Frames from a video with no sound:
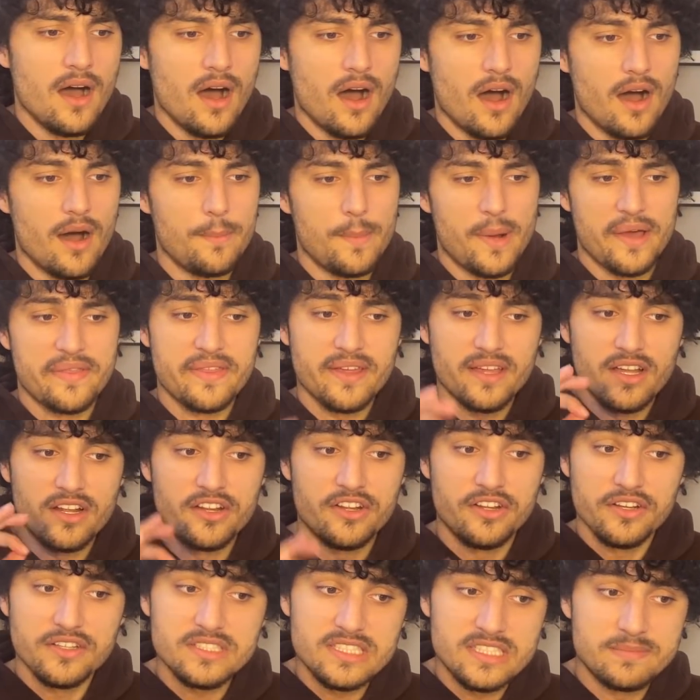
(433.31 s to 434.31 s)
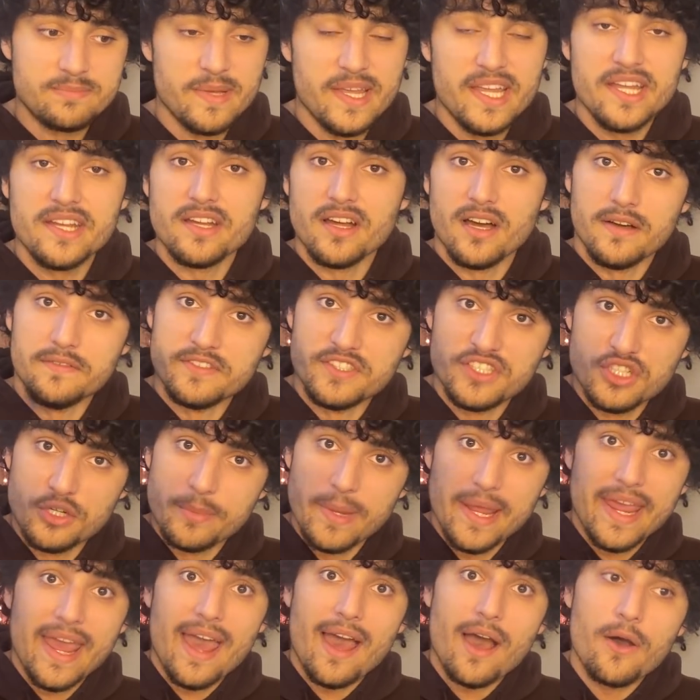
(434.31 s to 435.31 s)
I think a good speed of
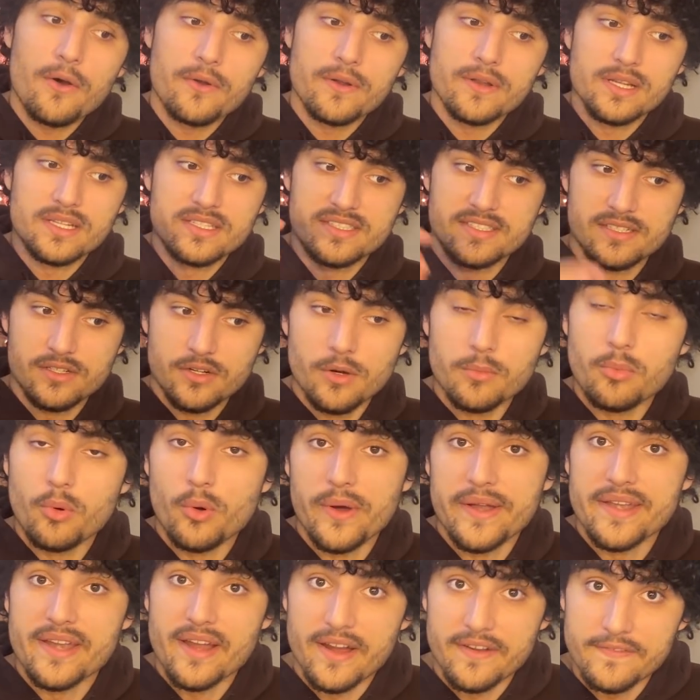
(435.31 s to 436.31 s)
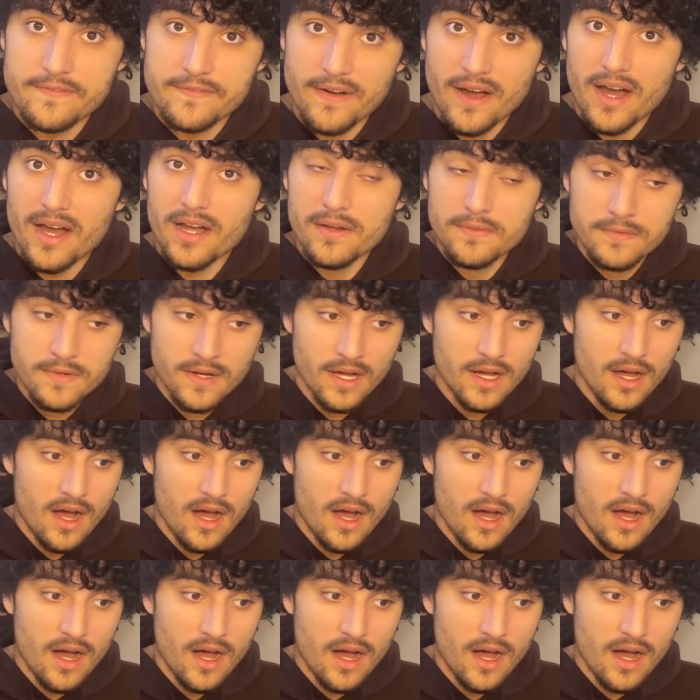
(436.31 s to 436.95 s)
zooming out is 0.95.